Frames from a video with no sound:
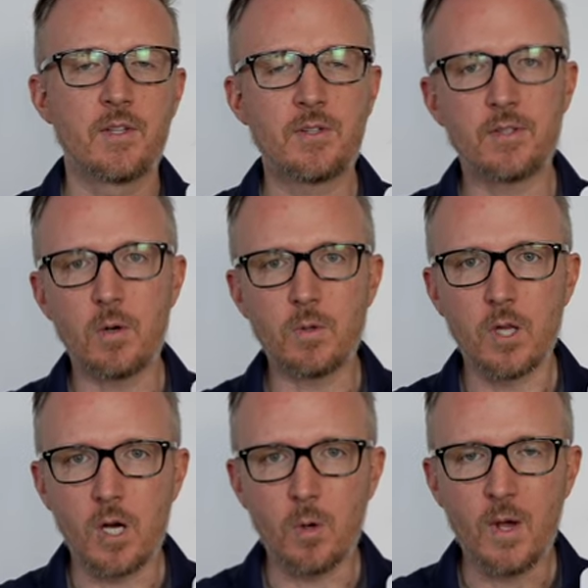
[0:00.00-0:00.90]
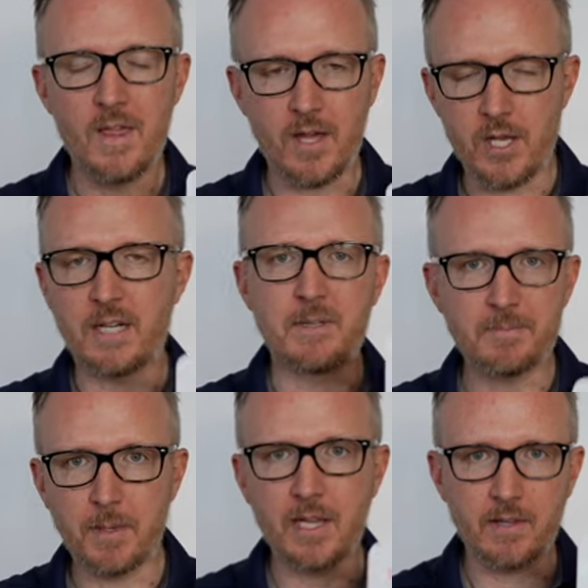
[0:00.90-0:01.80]
so low that you're going to be
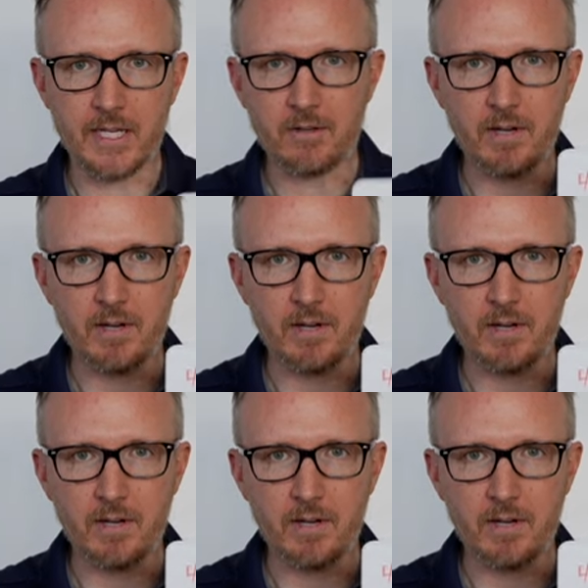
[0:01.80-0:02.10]
spinning like